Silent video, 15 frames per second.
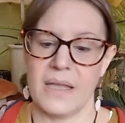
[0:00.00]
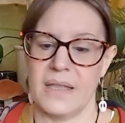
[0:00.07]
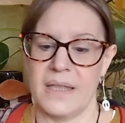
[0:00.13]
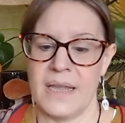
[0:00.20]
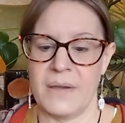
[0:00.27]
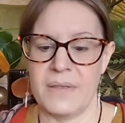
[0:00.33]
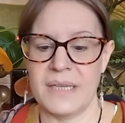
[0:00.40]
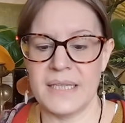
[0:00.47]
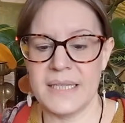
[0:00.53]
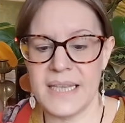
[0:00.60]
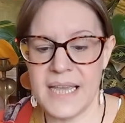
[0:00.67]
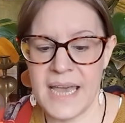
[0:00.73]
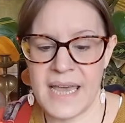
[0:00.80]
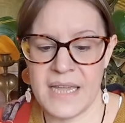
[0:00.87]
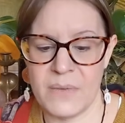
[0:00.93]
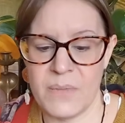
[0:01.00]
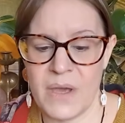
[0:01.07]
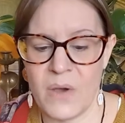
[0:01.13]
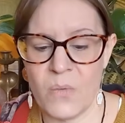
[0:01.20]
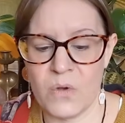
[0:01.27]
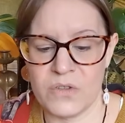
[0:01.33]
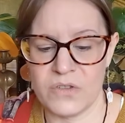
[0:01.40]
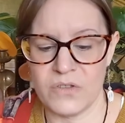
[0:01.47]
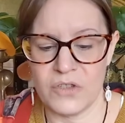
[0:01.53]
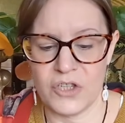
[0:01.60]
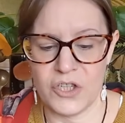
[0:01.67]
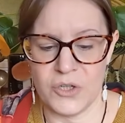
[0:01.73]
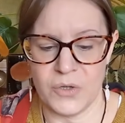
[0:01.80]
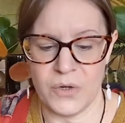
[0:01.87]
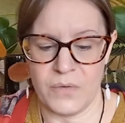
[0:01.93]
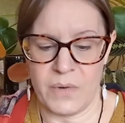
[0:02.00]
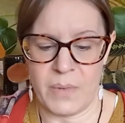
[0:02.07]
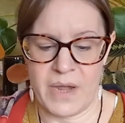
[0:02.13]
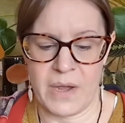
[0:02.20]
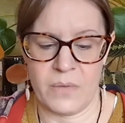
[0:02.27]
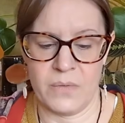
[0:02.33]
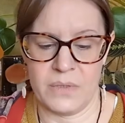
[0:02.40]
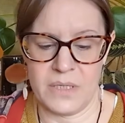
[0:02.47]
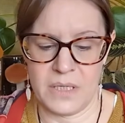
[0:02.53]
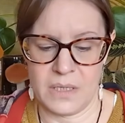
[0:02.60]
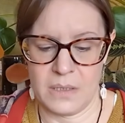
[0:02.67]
Now, this is the item that I wasn't sure about.